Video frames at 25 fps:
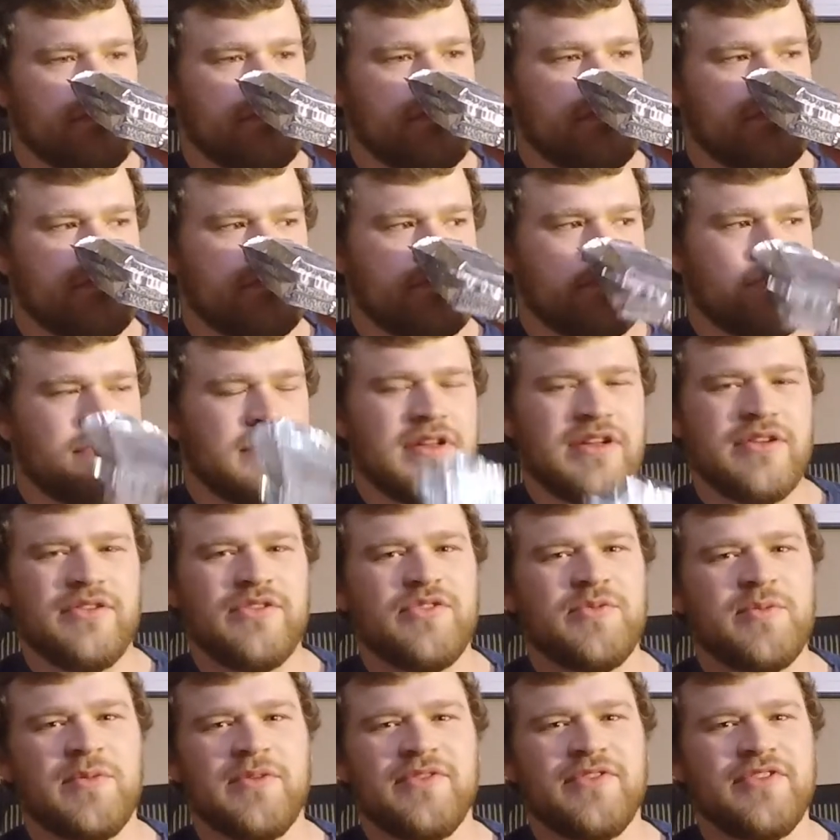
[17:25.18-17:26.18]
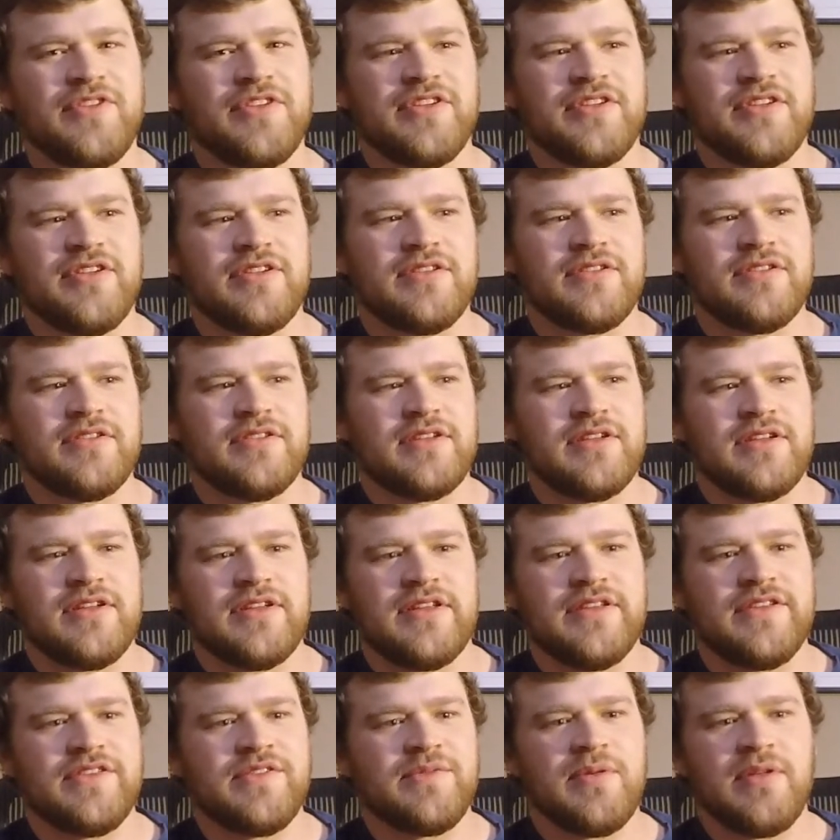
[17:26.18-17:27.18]
I was wondering,
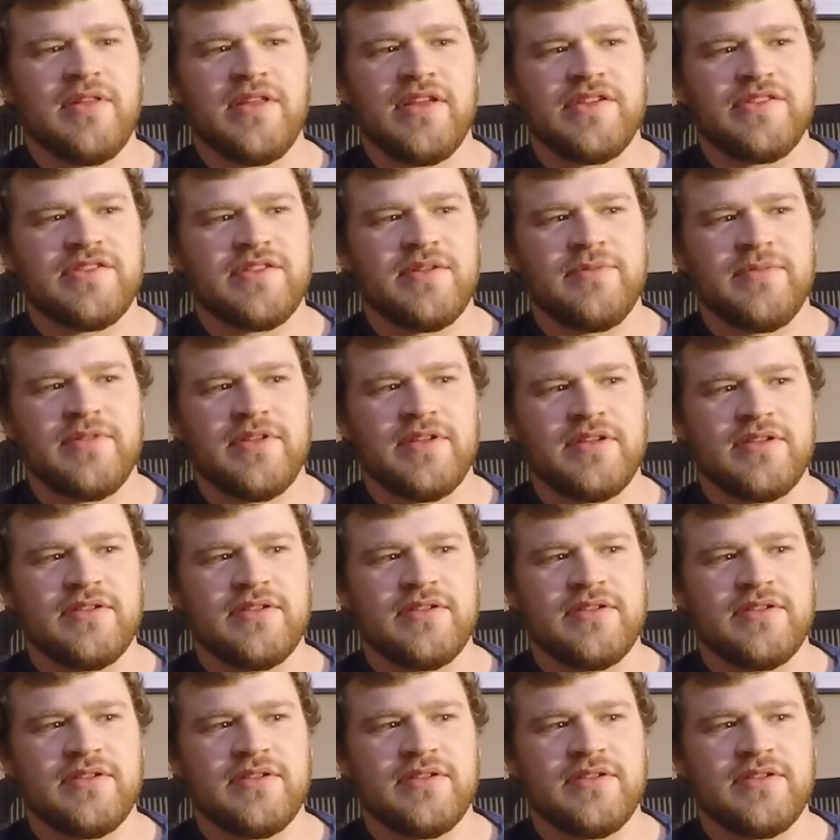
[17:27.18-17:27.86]
they smell like something.